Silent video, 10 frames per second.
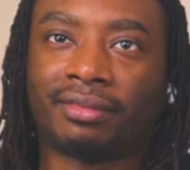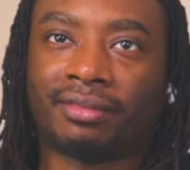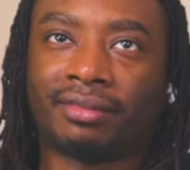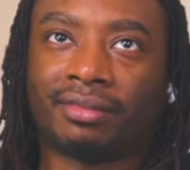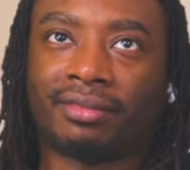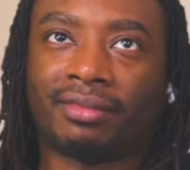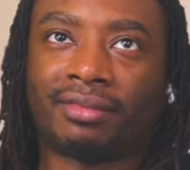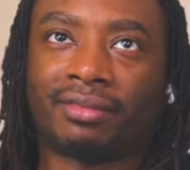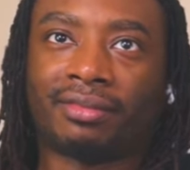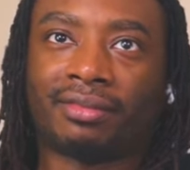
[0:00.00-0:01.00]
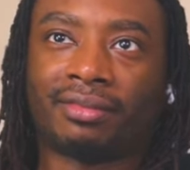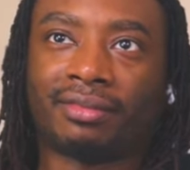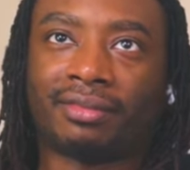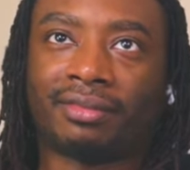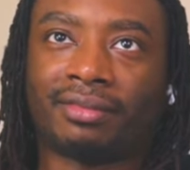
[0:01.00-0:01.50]

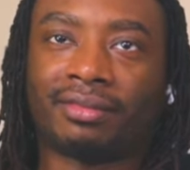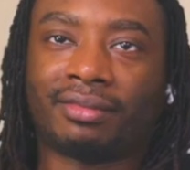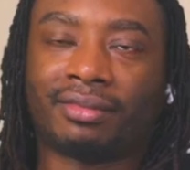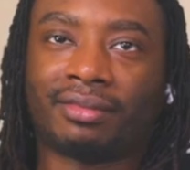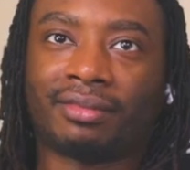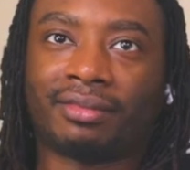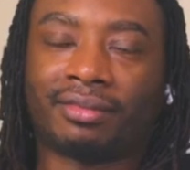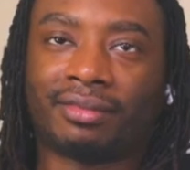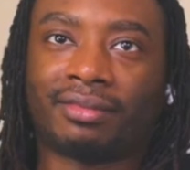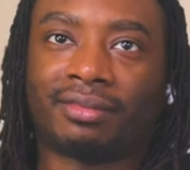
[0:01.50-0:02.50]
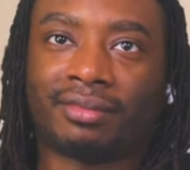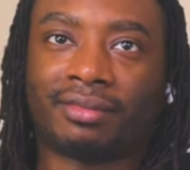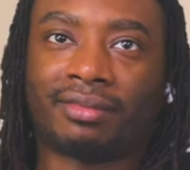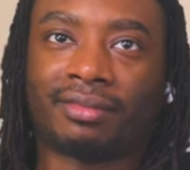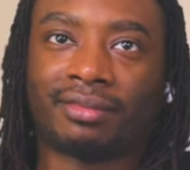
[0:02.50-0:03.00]
(not speaking)